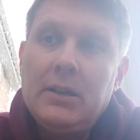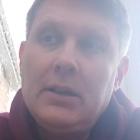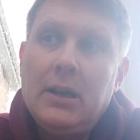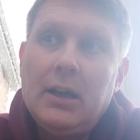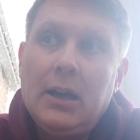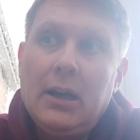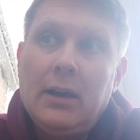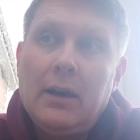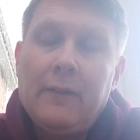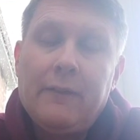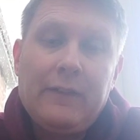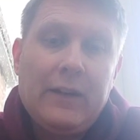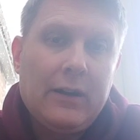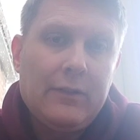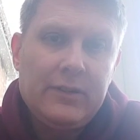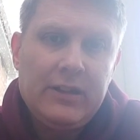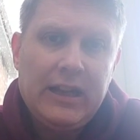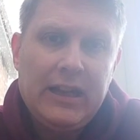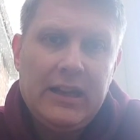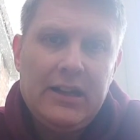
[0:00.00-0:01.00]
Uh, I
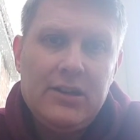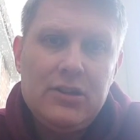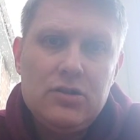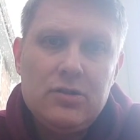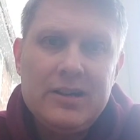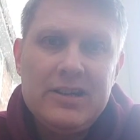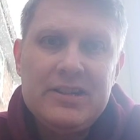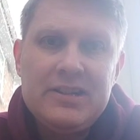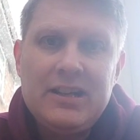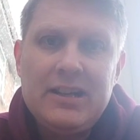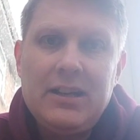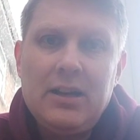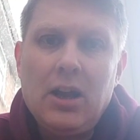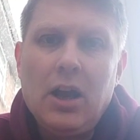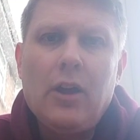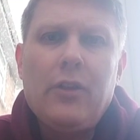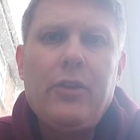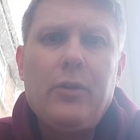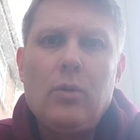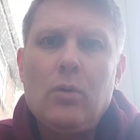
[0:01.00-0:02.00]
found it interesting.
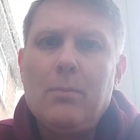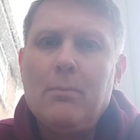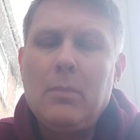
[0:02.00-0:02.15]
I thought